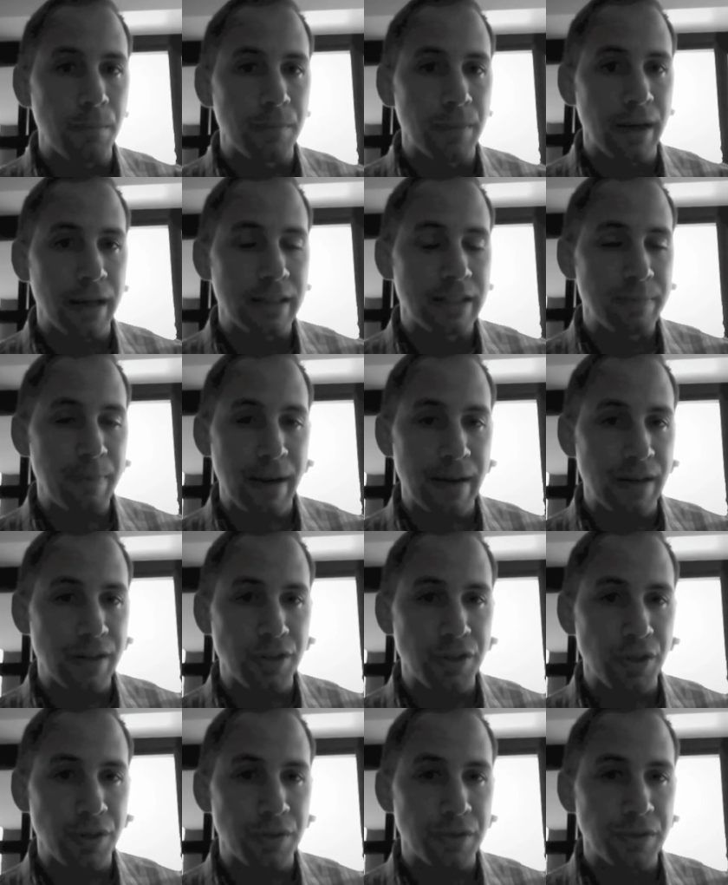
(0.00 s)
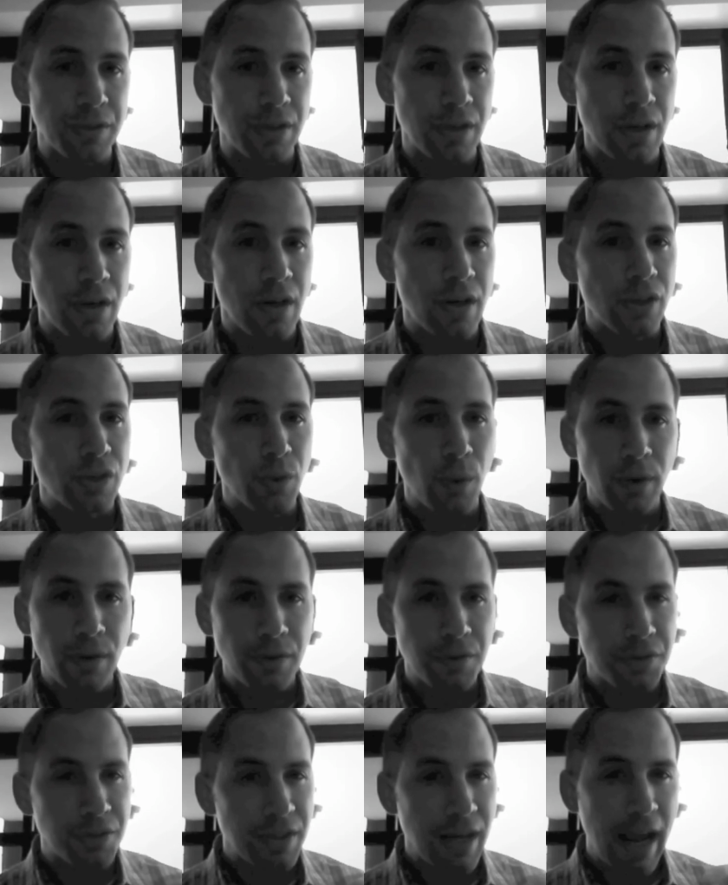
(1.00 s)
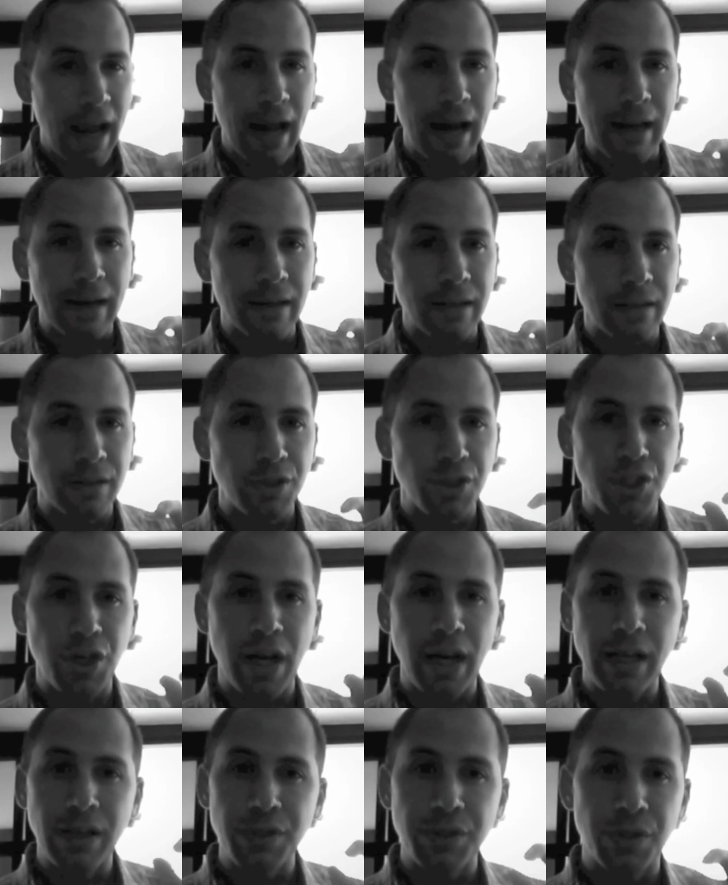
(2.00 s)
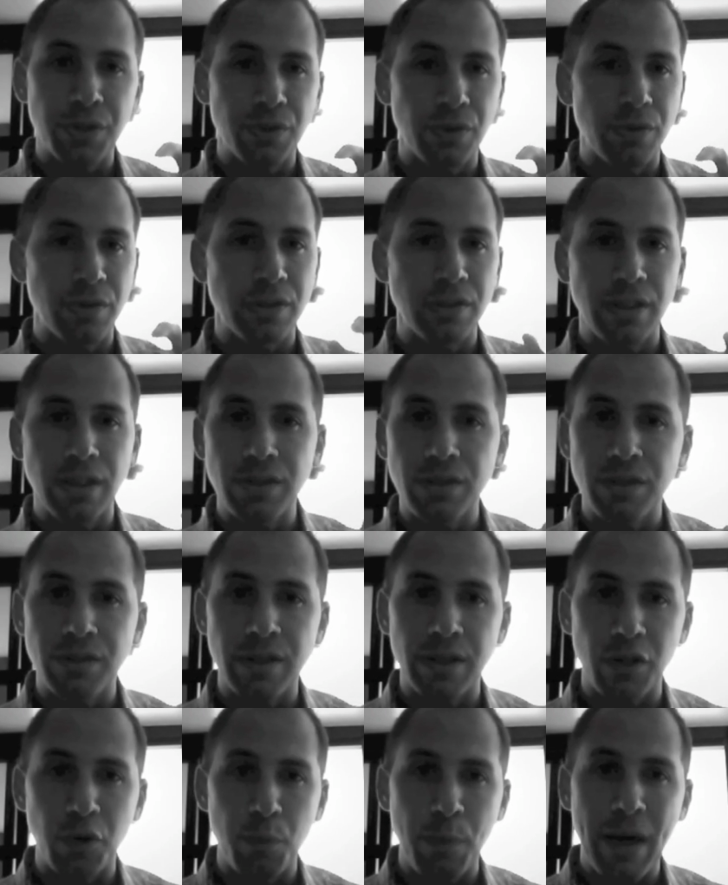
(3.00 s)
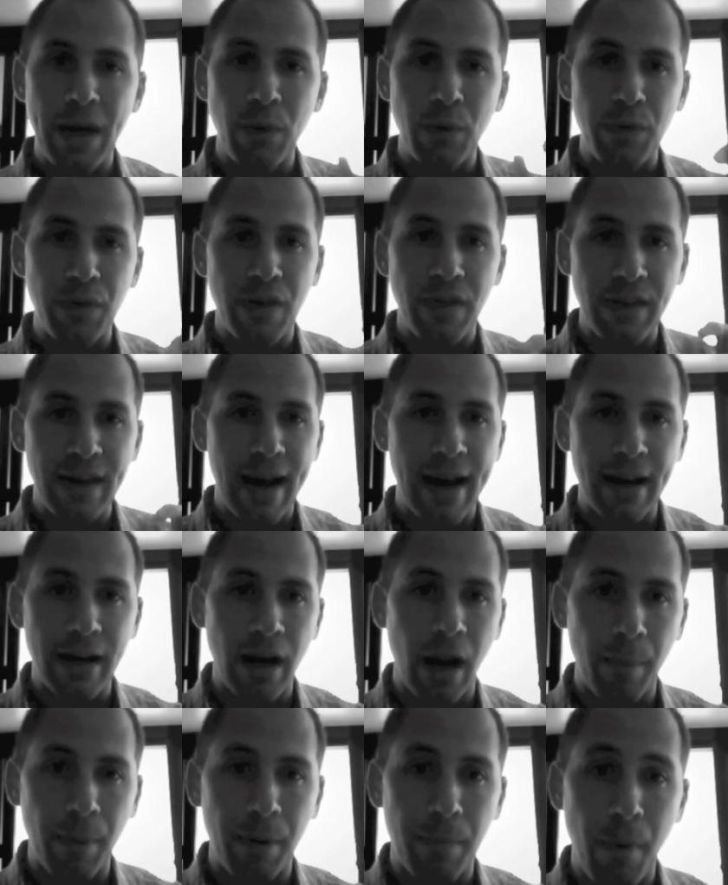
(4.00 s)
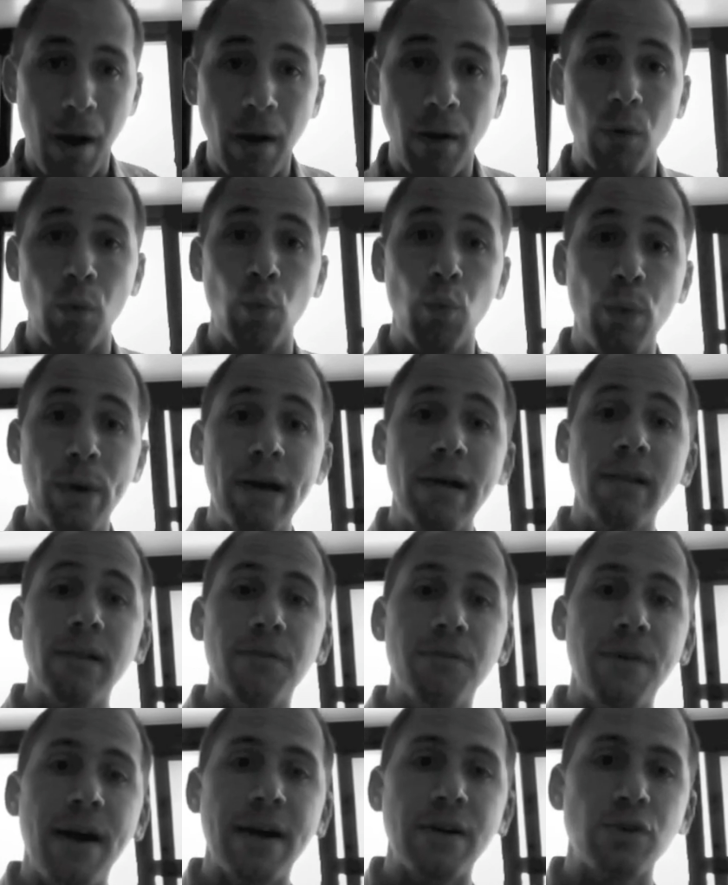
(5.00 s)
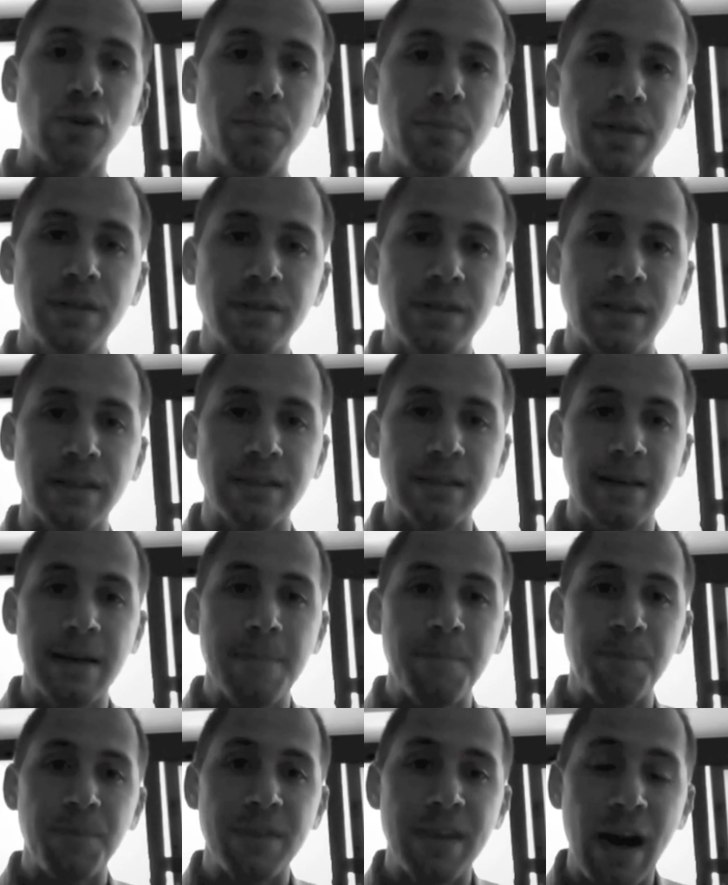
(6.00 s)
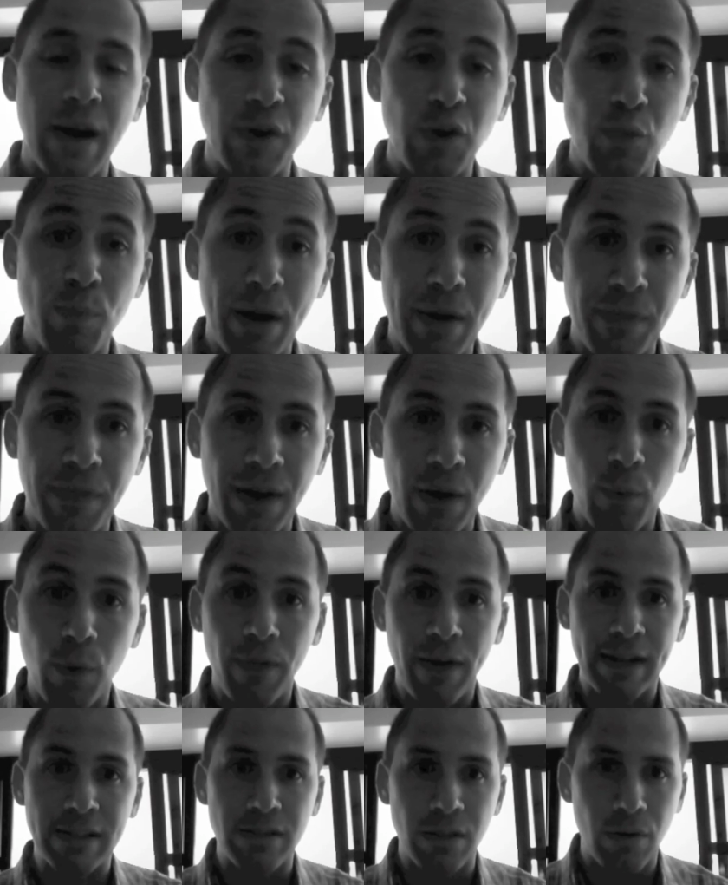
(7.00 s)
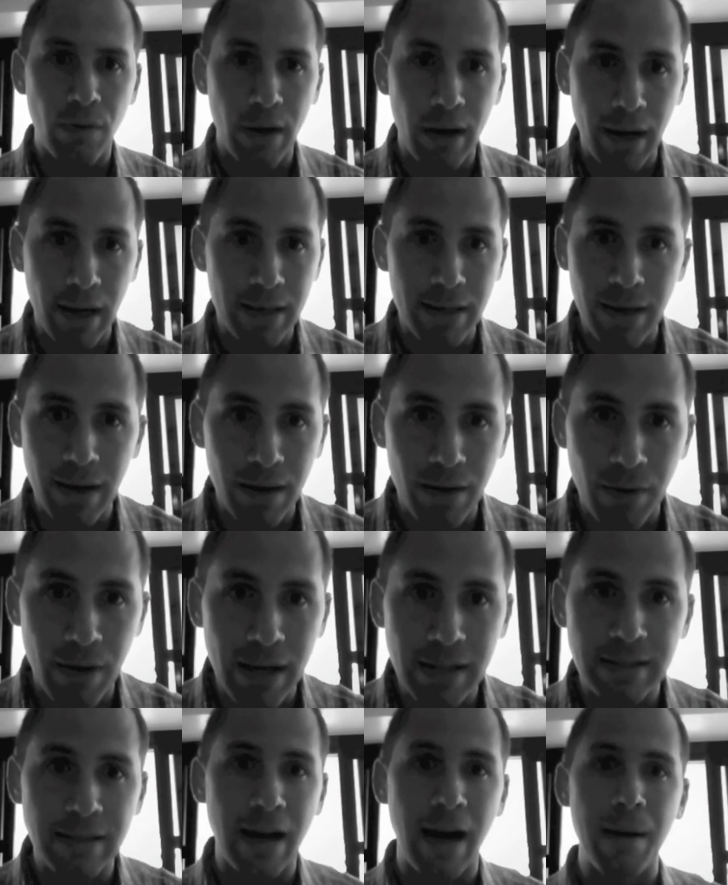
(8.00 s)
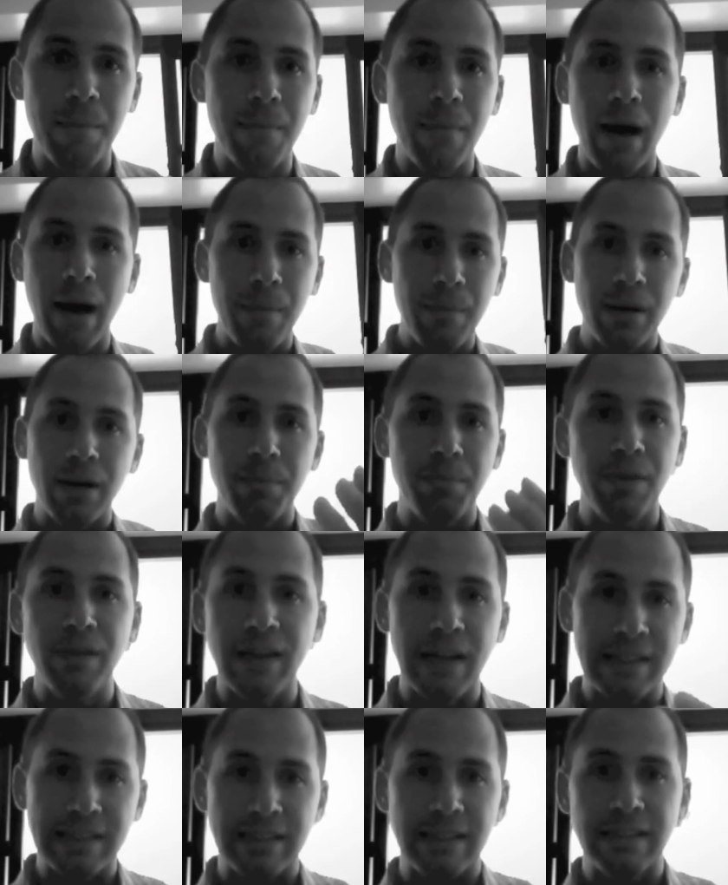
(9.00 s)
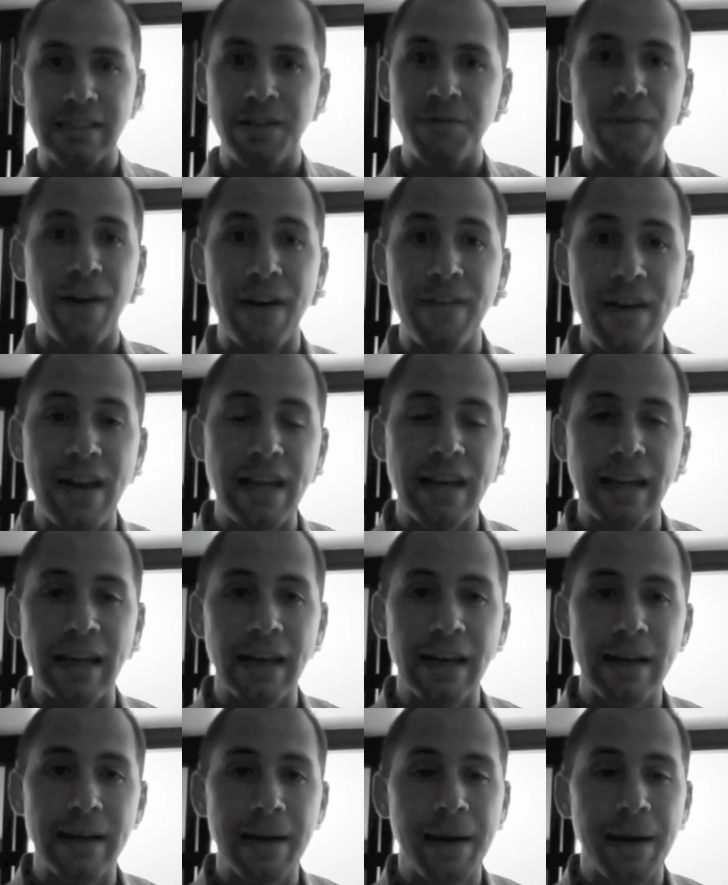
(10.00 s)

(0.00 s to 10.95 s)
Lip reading: expenditures? So understand, changes or decisions that you make within the economic model will affect your business. Now you might think, well, that's a great idea, Chris. I'm going to be that 65-80.